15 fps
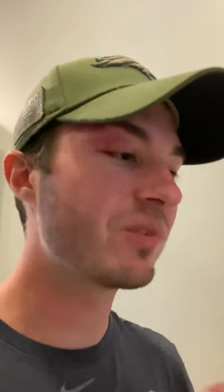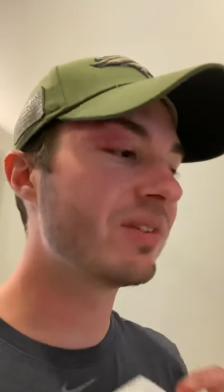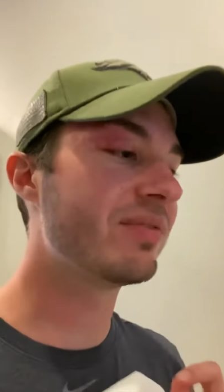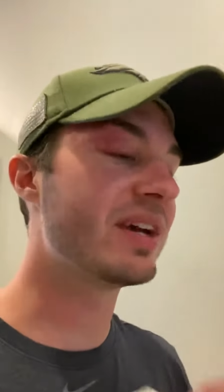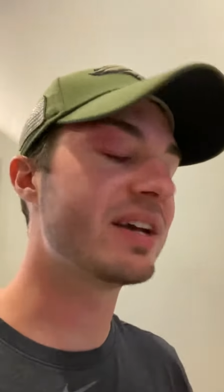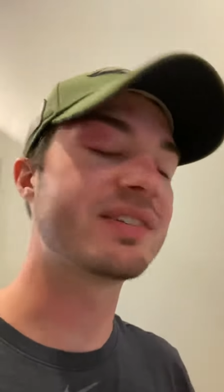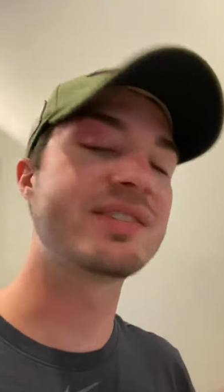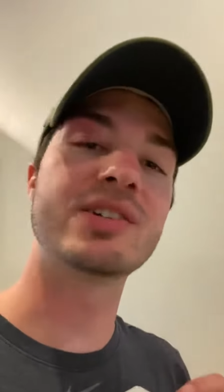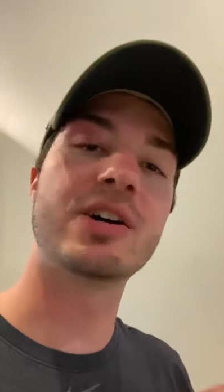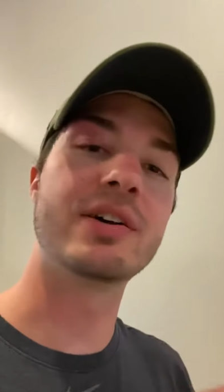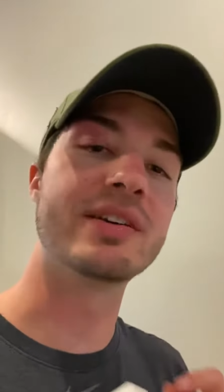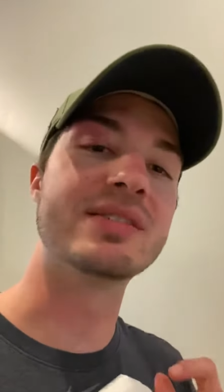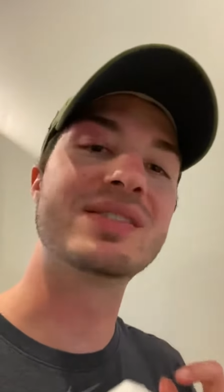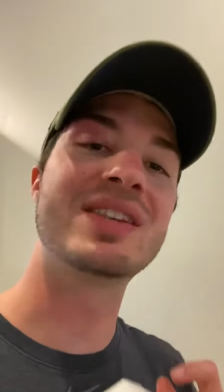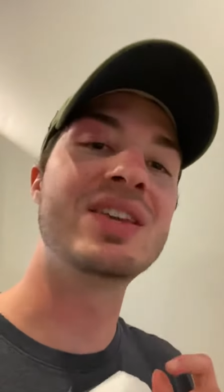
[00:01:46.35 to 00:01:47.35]
That
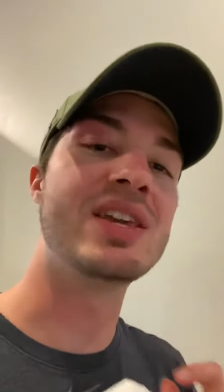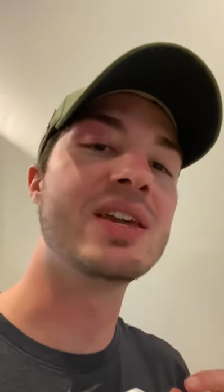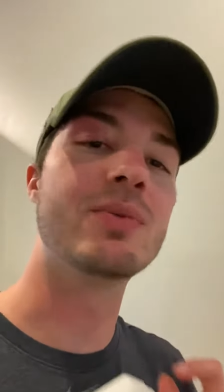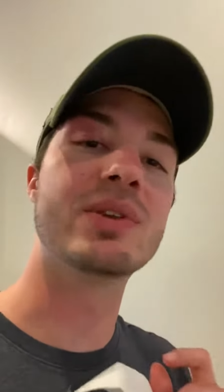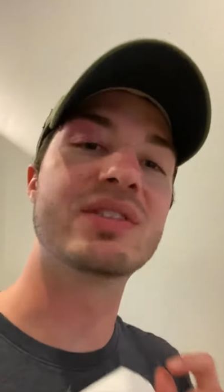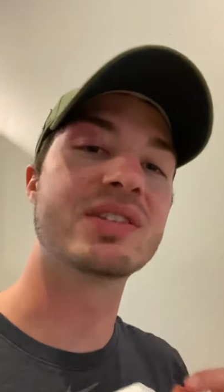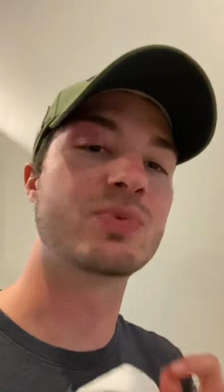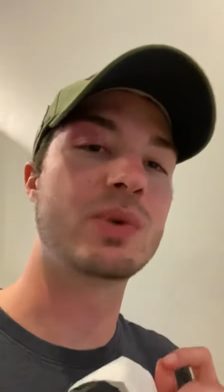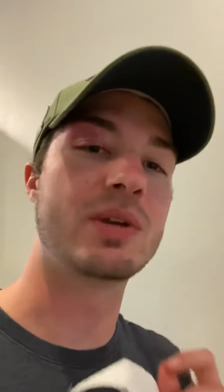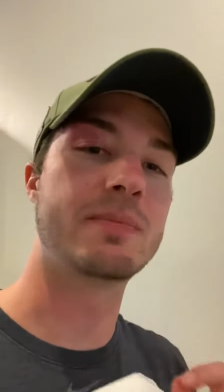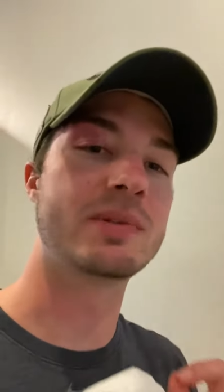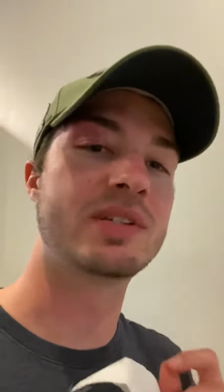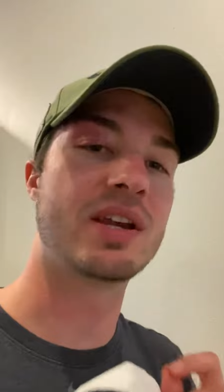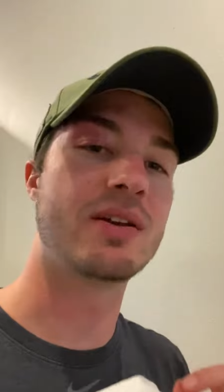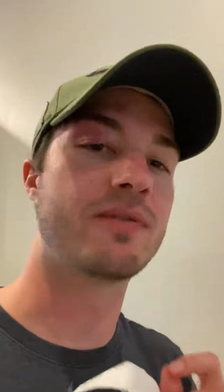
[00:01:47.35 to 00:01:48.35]
salt is key with the sweet
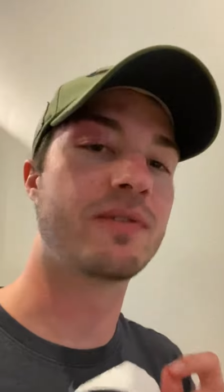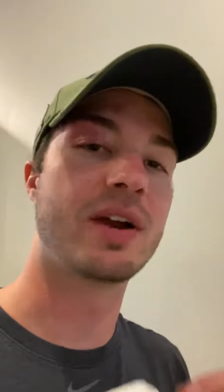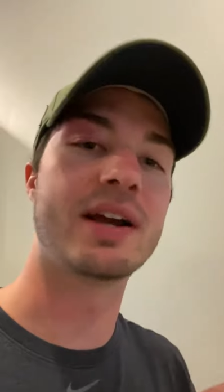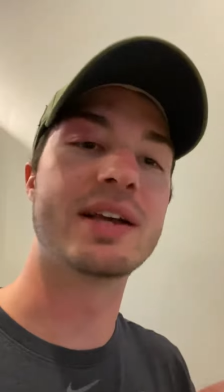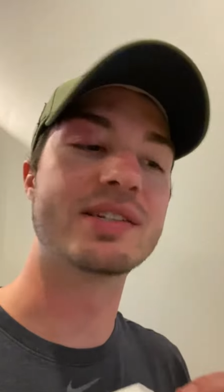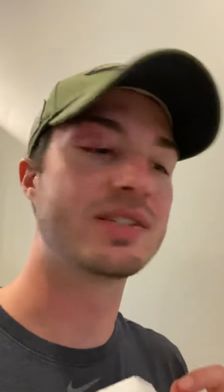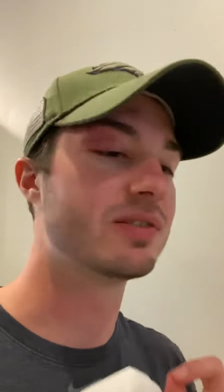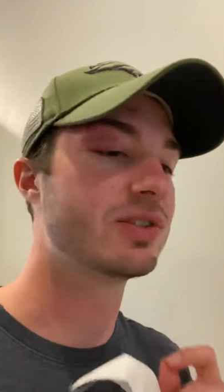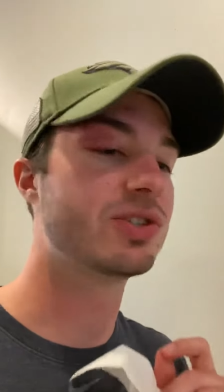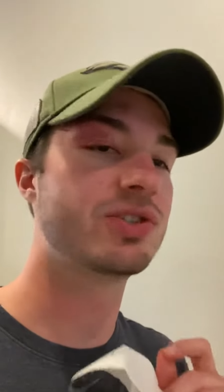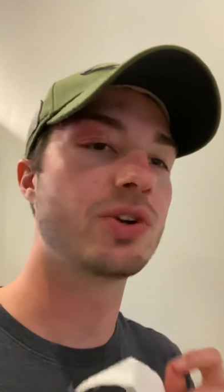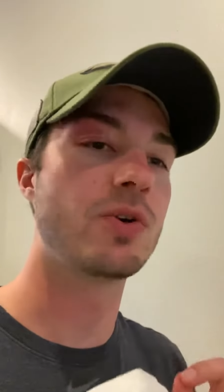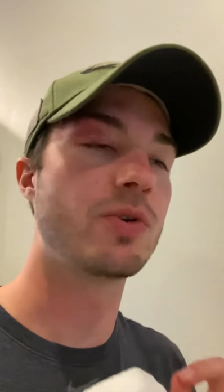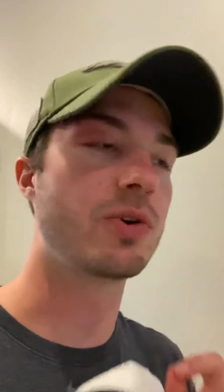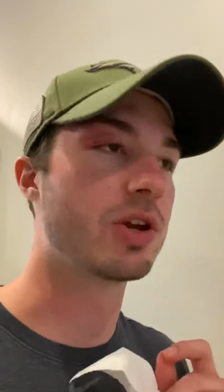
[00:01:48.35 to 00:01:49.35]
potato fries.
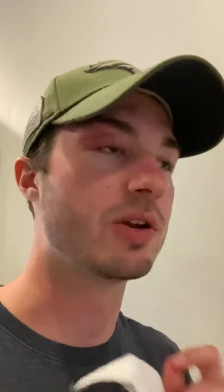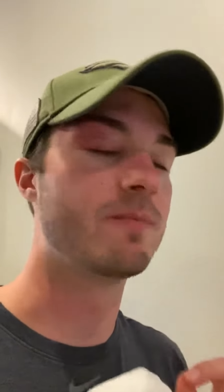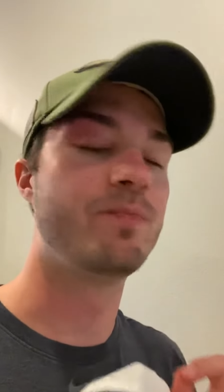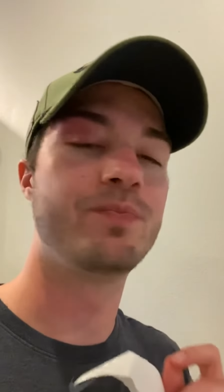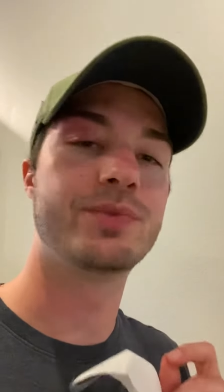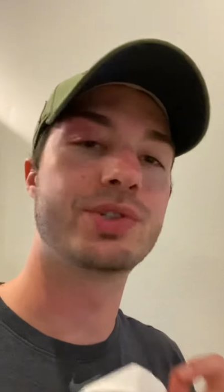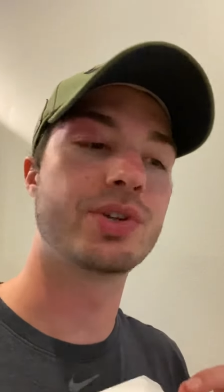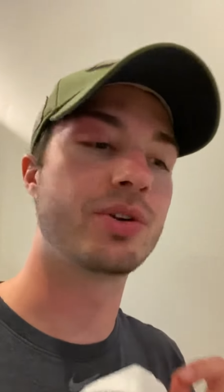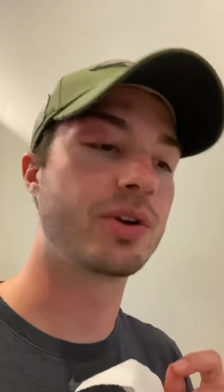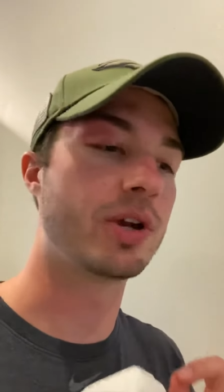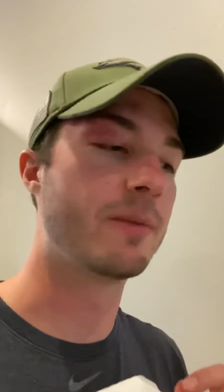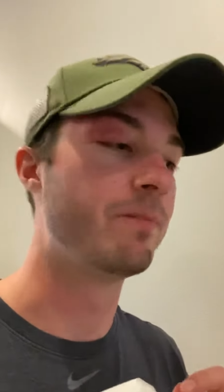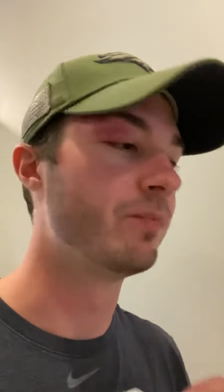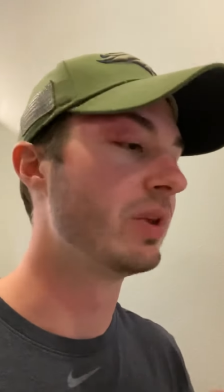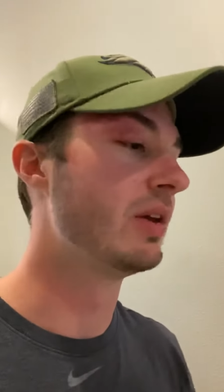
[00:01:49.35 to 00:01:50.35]
So good, so
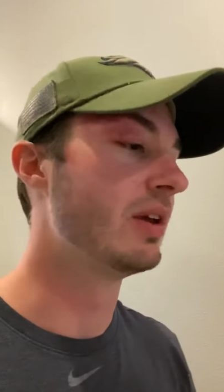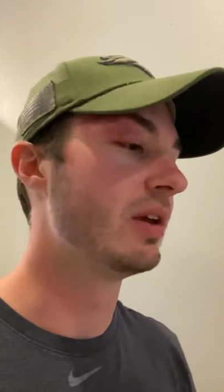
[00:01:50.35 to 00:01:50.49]
good.